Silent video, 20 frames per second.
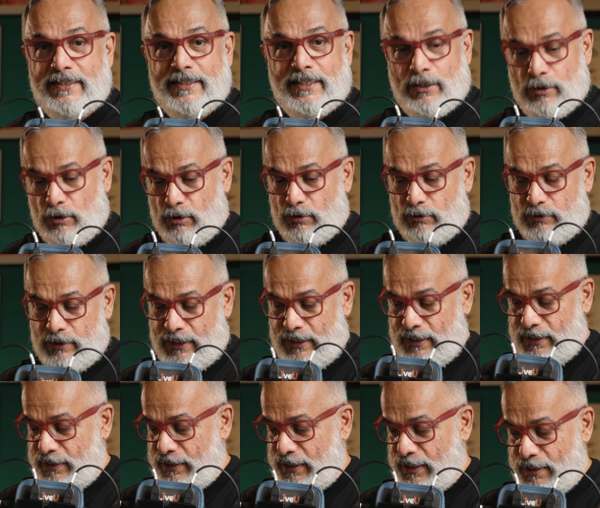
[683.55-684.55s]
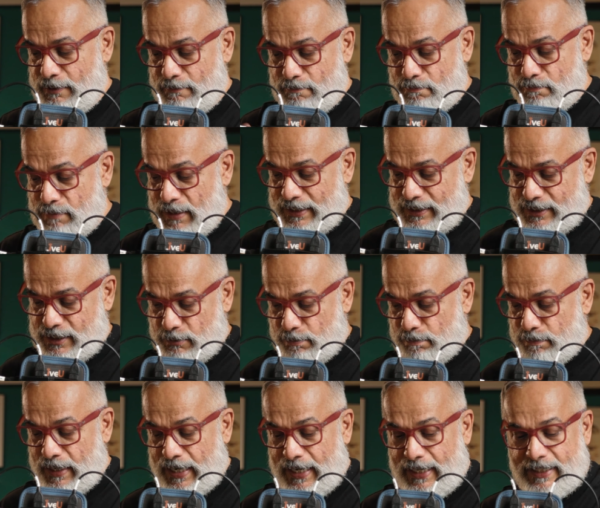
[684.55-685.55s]
the belt
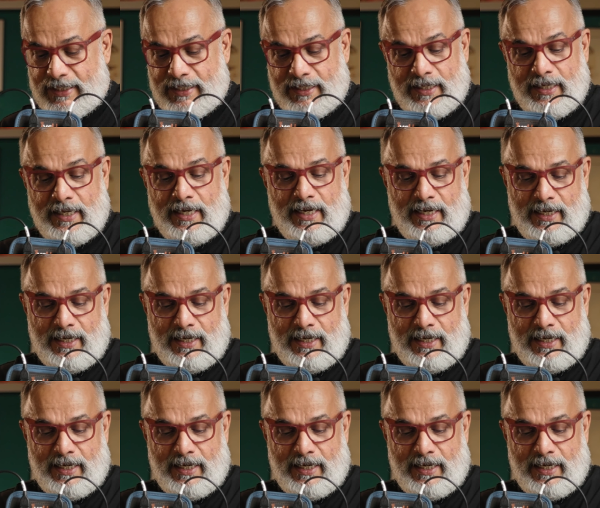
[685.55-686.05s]
pack.